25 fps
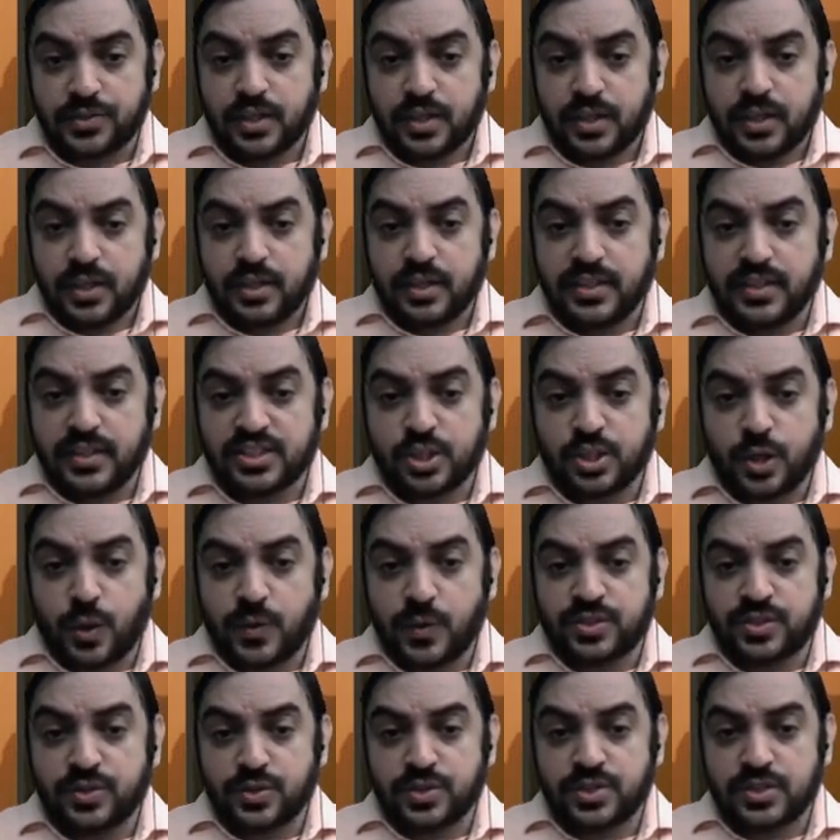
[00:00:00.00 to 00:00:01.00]
risk
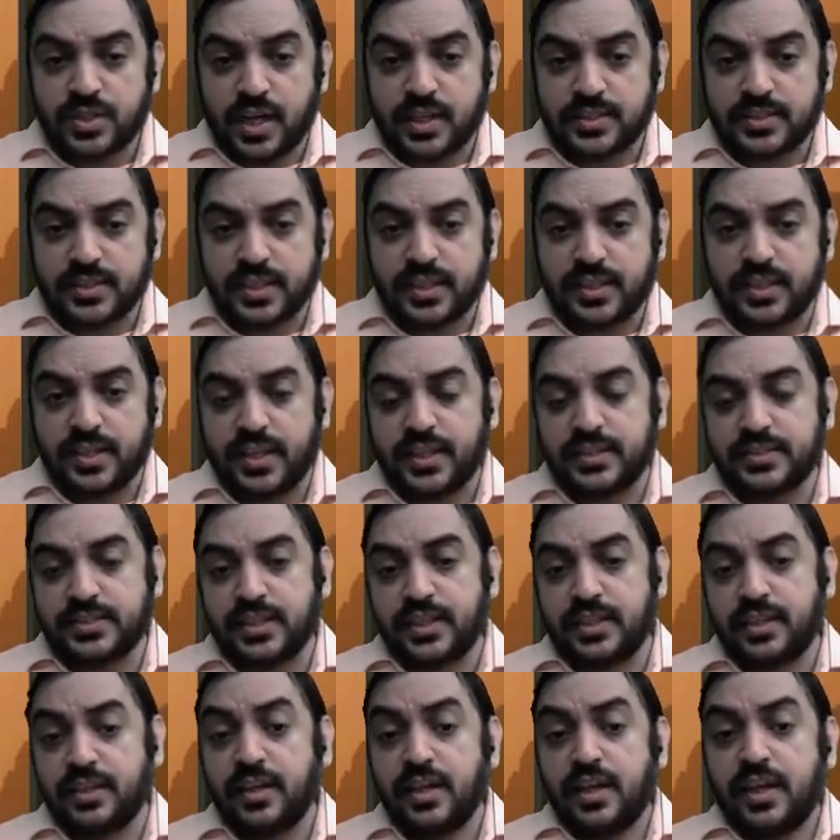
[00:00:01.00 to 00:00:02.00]
also starts
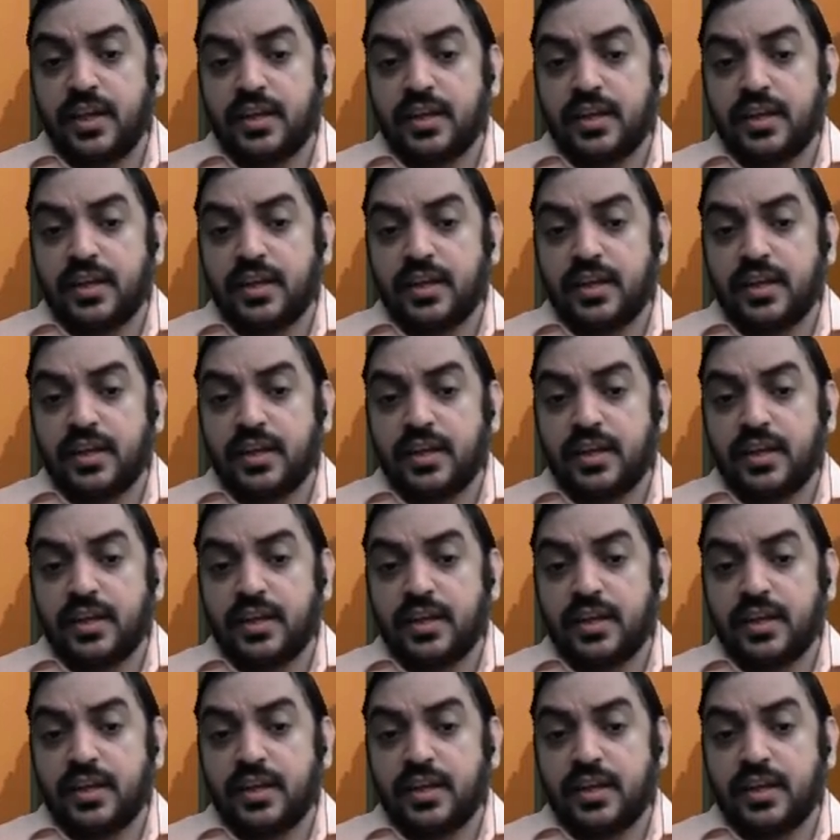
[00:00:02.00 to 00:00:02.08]
increasing,